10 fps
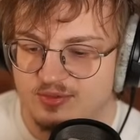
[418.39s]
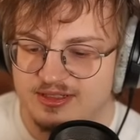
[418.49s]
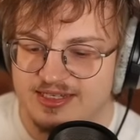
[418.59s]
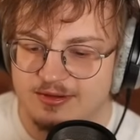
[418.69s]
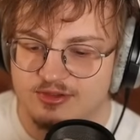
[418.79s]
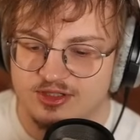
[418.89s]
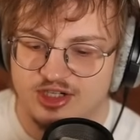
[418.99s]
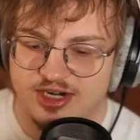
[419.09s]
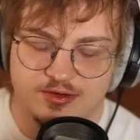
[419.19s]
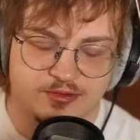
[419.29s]
mistake wasn't
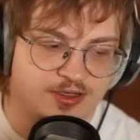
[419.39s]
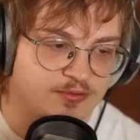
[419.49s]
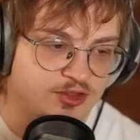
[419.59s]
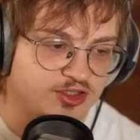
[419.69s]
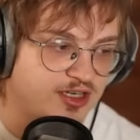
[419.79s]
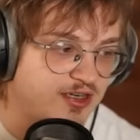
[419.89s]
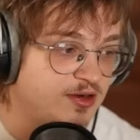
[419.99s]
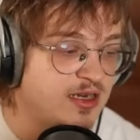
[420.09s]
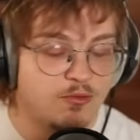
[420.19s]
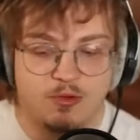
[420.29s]
genuine. Was genuine.
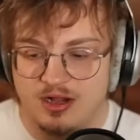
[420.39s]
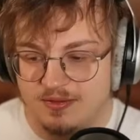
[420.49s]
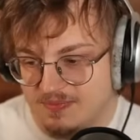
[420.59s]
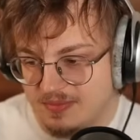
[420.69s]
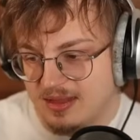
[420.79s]
Well,